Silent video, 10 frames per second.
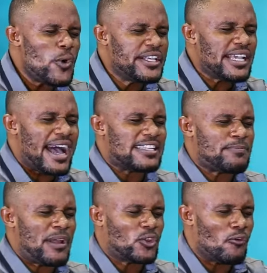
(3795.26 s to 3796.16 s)
which
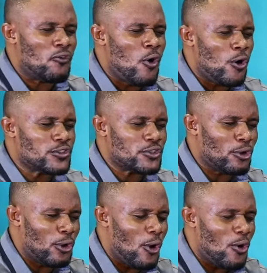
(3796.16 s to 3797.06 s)
aspect of
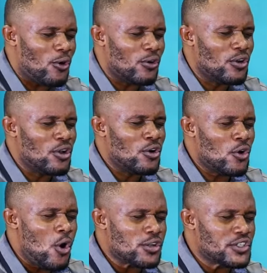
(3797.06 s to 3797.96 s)
God's law
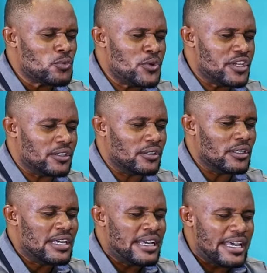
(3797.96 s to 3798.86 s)
God's
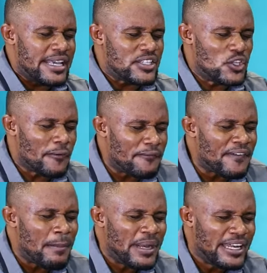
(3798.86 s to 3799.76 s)
will is your
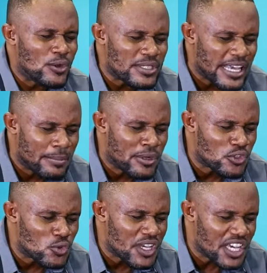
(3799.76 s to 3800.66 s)
family not
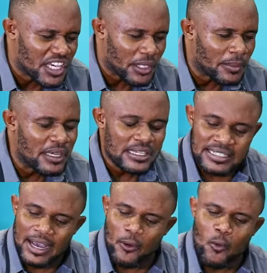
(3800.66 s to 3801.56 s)
able to keep,
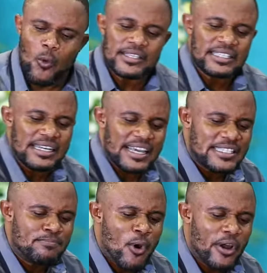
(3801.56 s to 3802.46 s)
the question
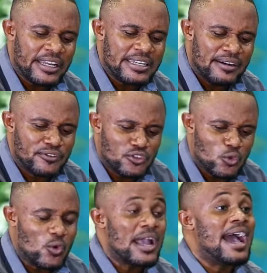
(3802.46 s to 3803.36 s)
is boiling down
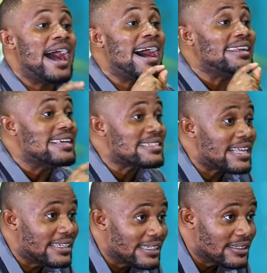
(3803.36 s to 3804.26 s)
to
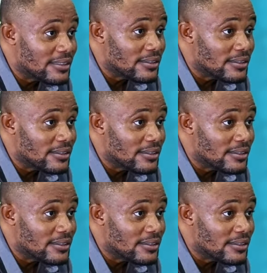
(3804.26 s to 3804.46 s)
understanding.